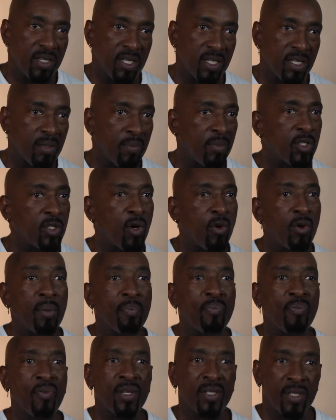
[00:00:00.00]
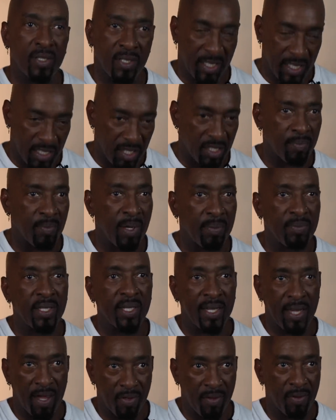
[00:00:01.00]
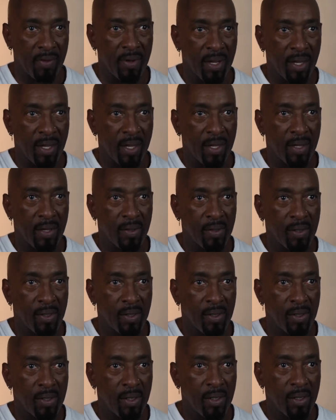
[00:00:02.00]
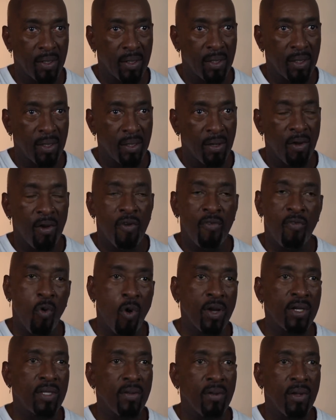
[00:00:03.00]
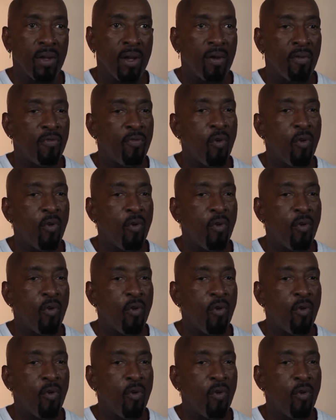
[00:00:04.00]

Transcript: system and tore the prison system up together. How many of y'all end up pleading guilty?